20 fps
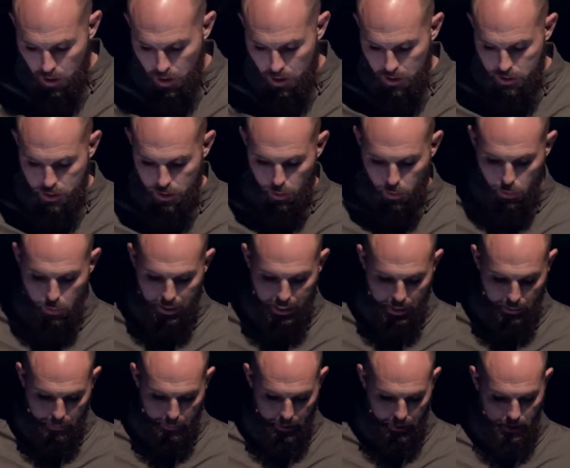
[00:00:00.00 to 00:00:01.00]
also
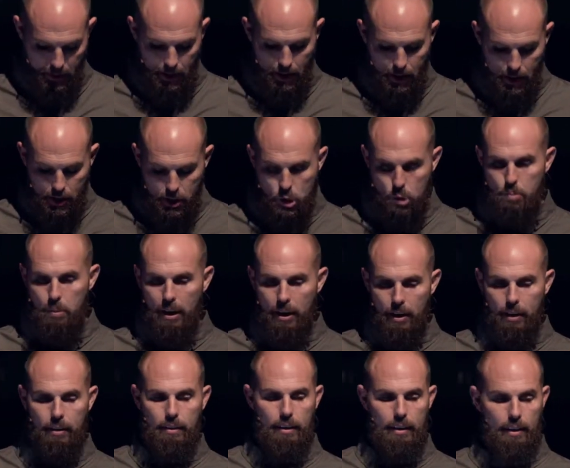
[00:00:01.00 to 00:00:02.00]
reap
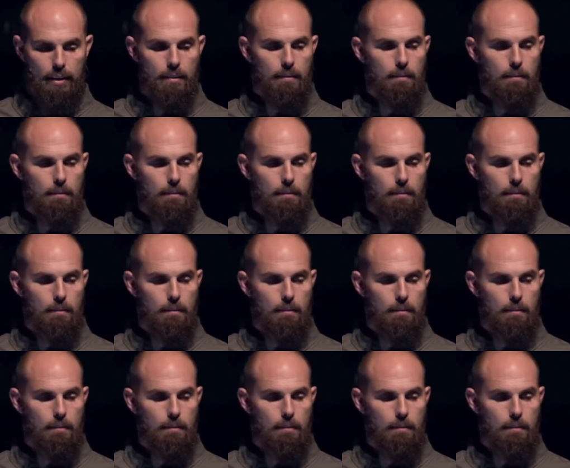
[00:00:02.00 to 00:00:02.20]
sparingly.